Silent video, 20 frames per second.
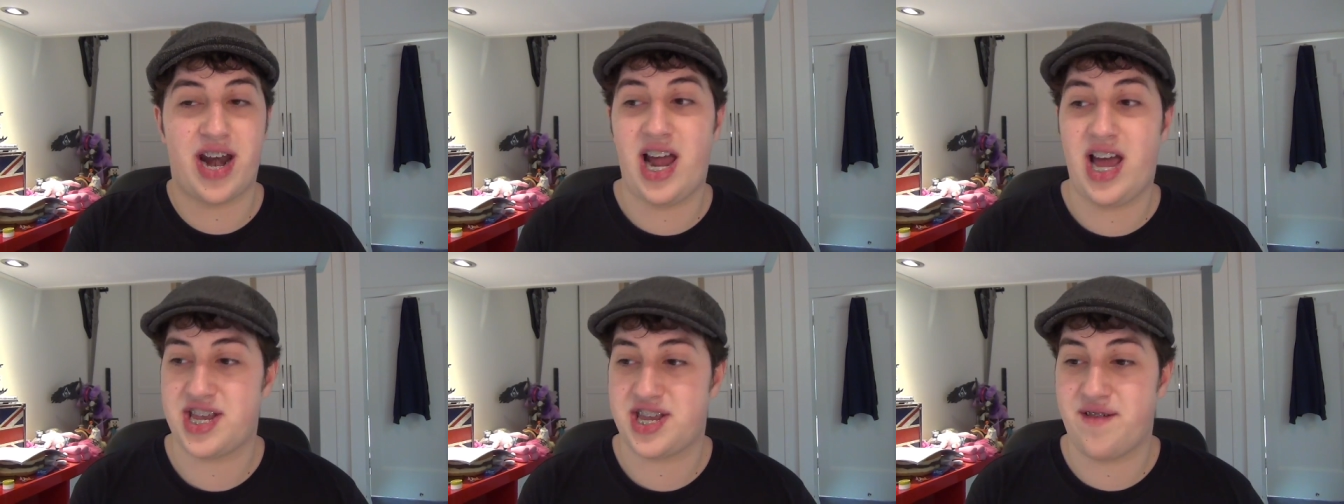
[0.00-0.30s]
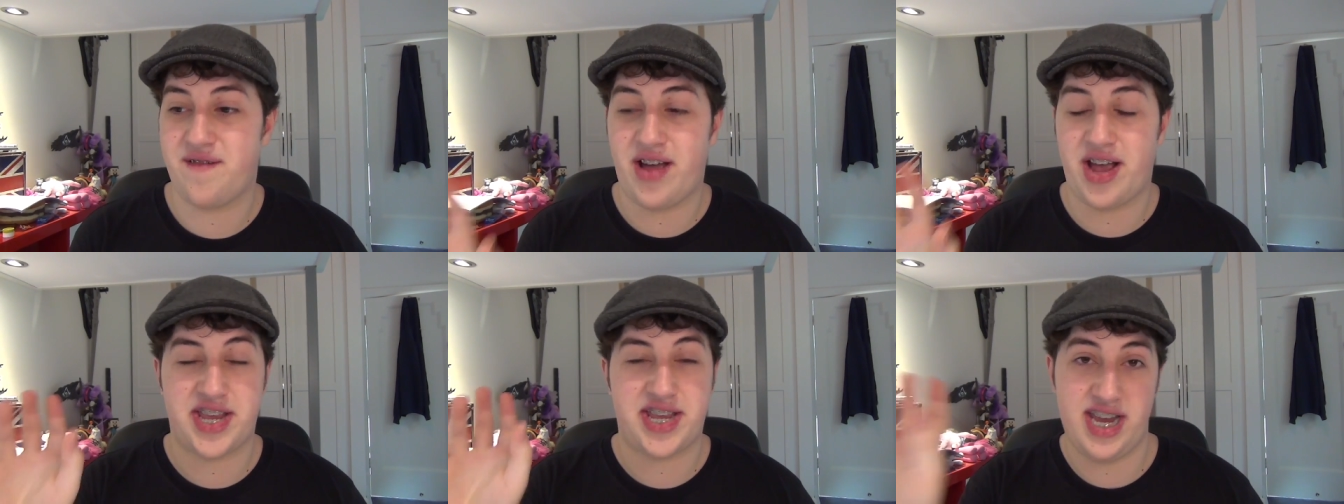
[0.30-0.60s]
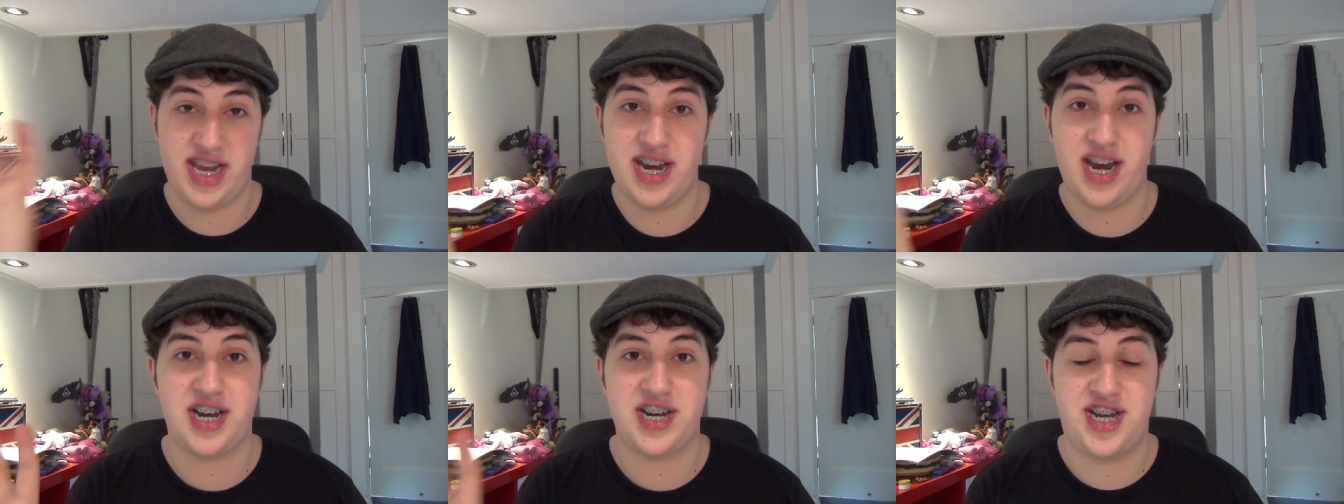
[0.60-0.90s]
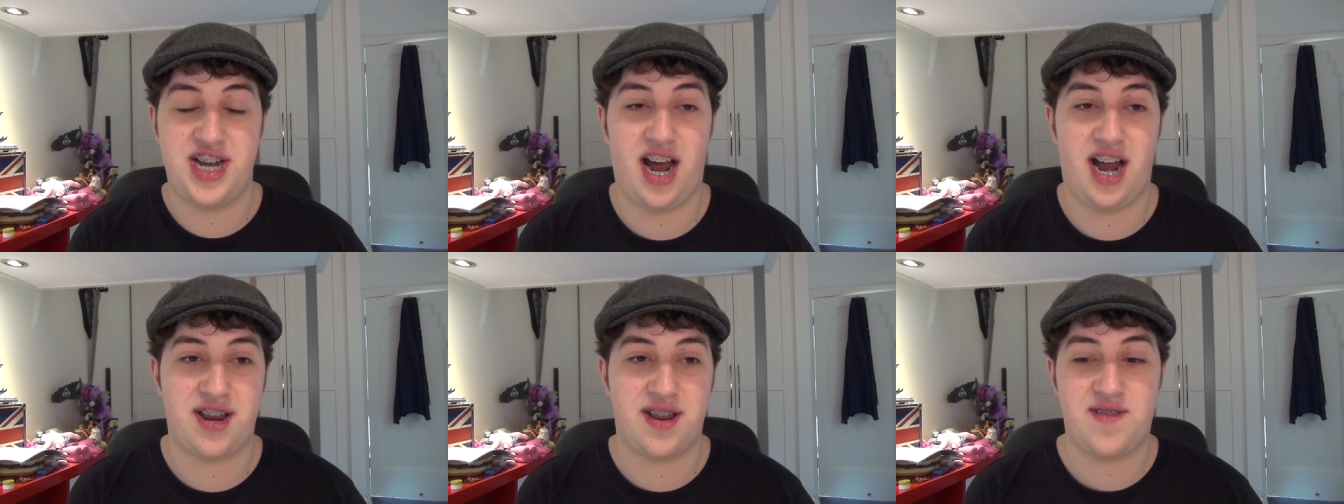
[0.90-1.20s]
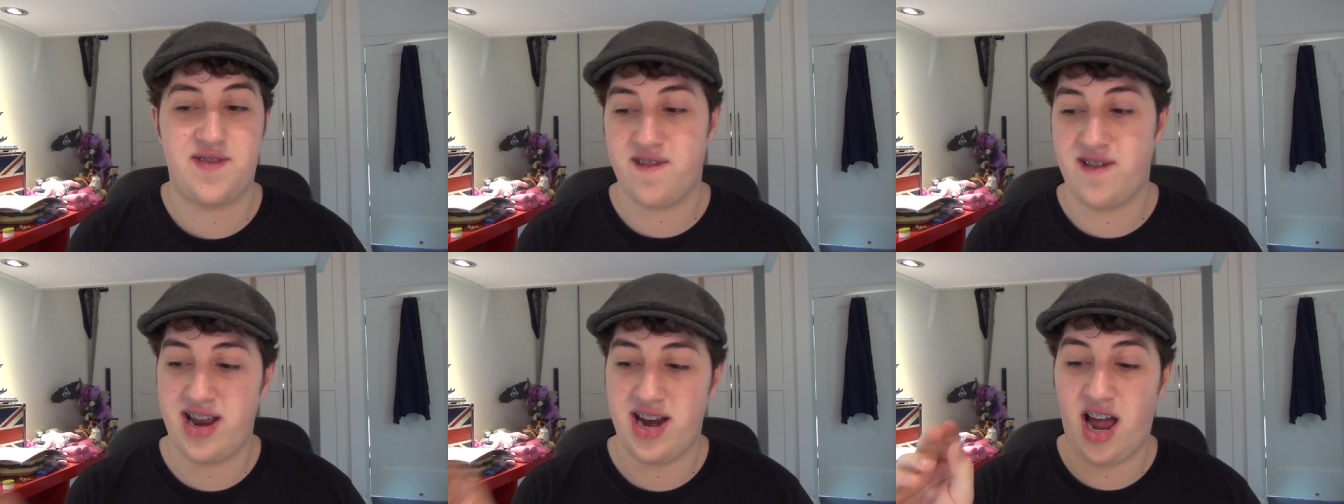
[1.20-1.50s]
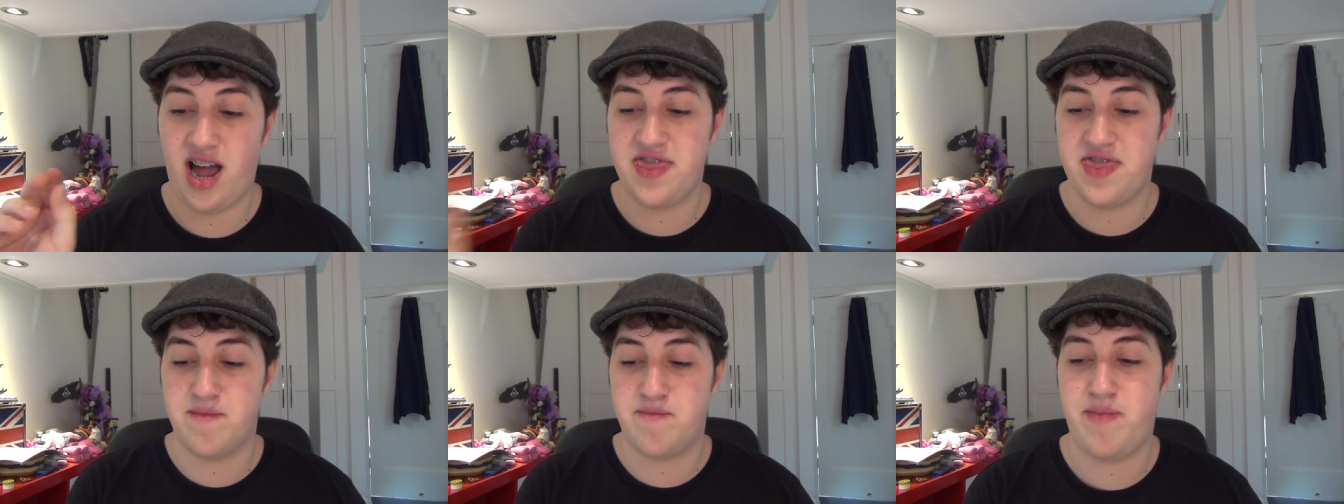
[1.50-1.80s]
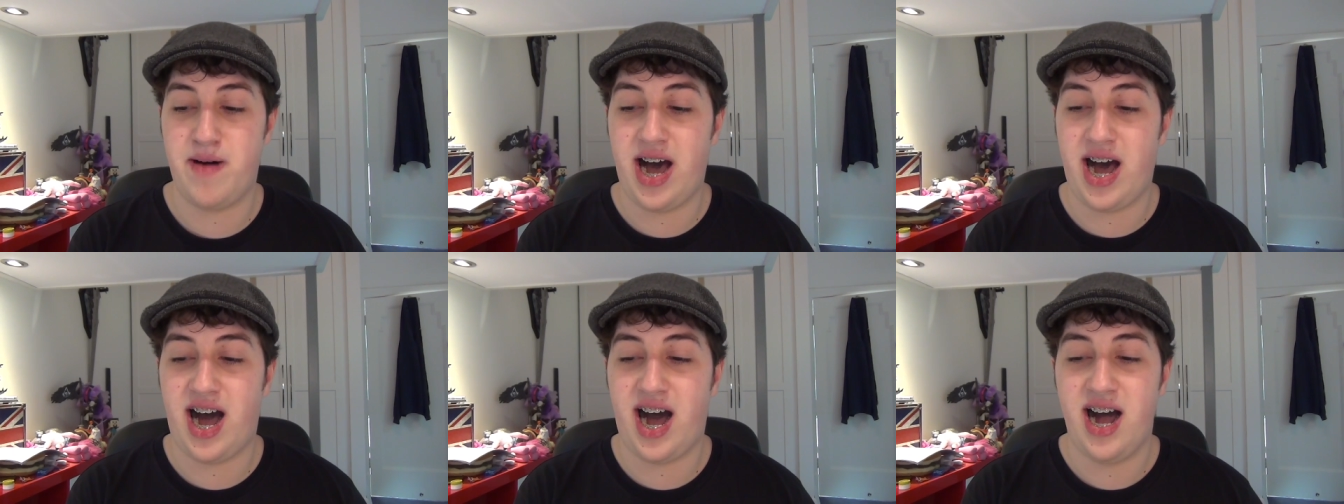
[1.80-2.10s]
The Last of Us in Uncharted three, like the
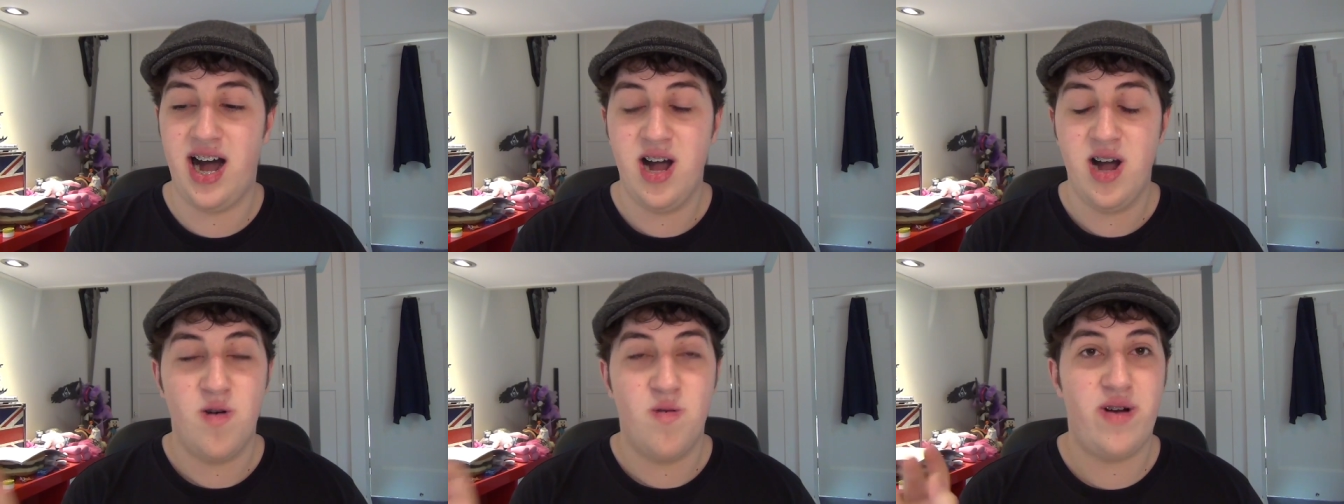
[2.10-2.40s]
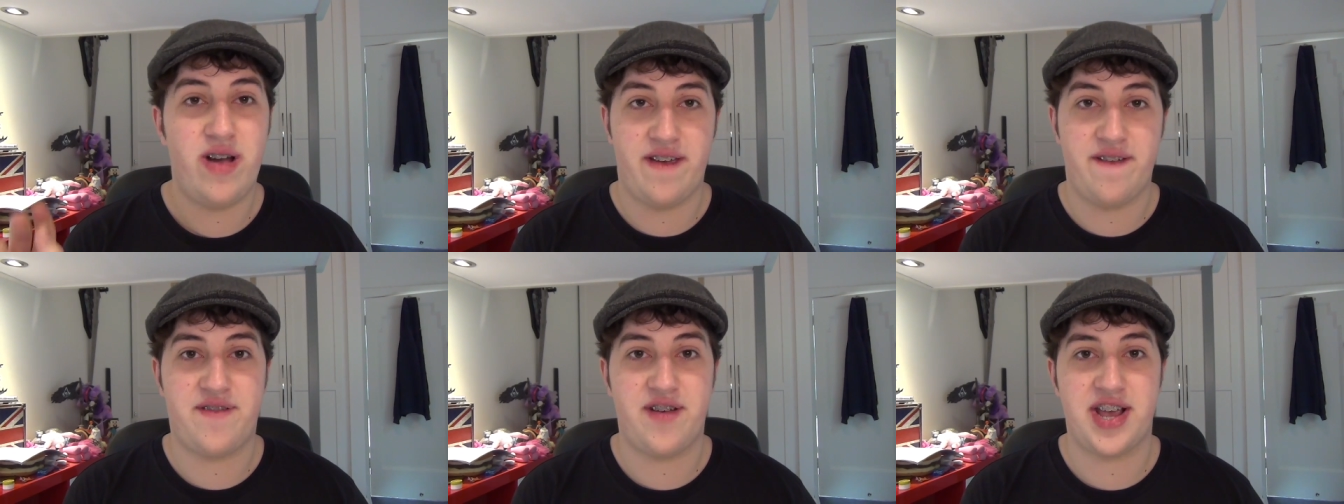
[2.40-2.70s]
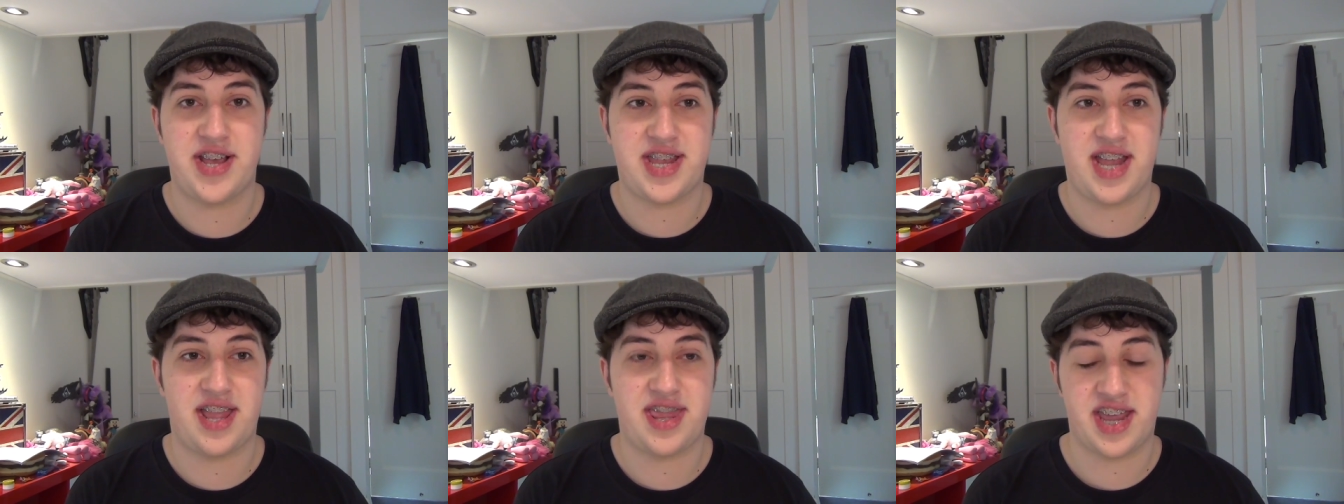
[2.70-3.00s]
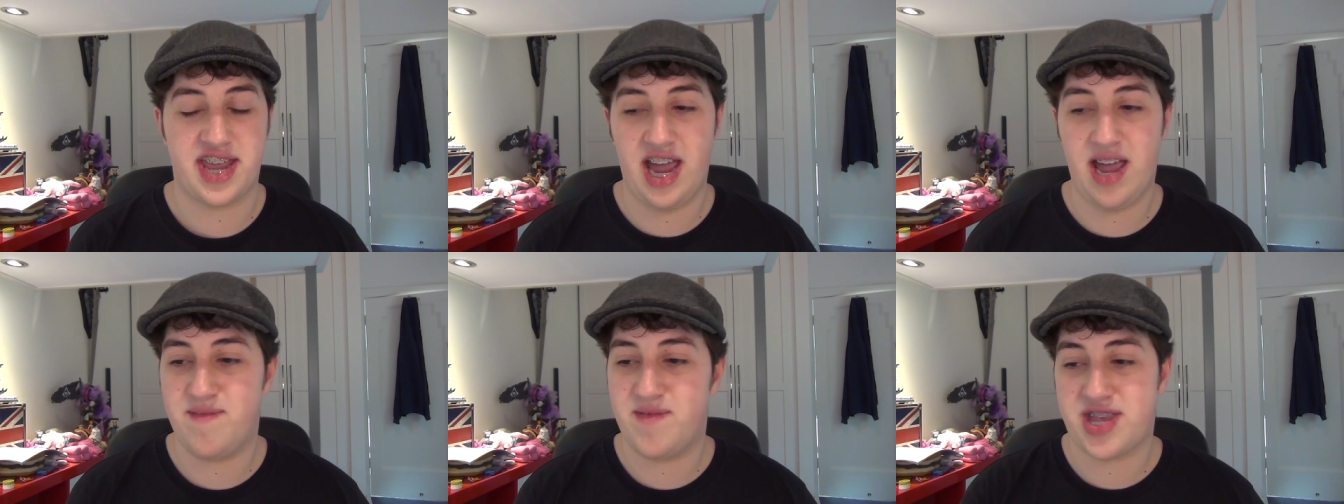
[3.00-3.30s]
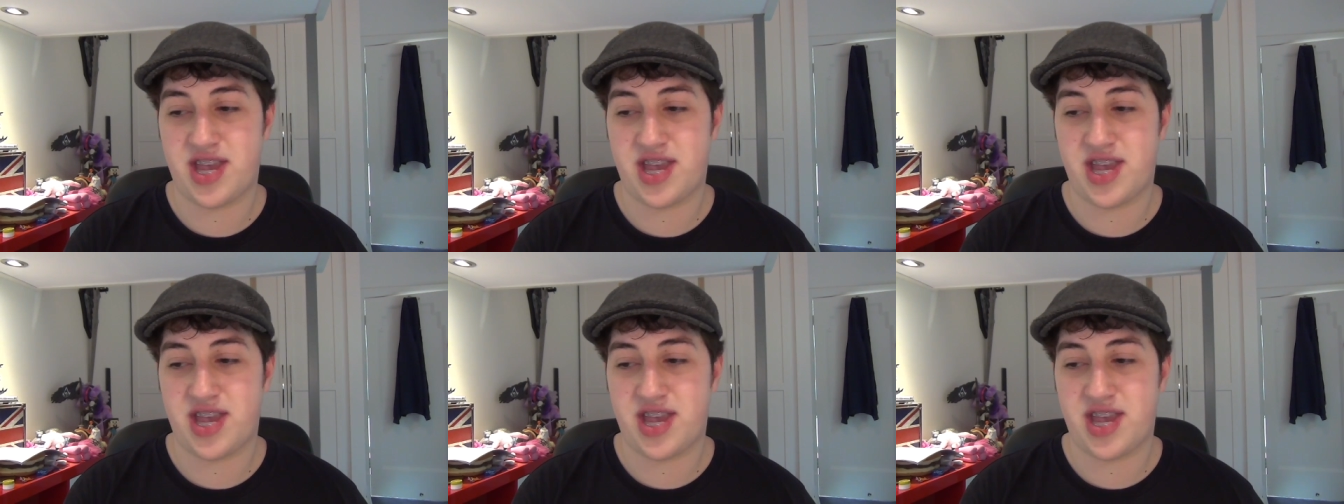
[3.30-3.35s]
bar where you first start the game.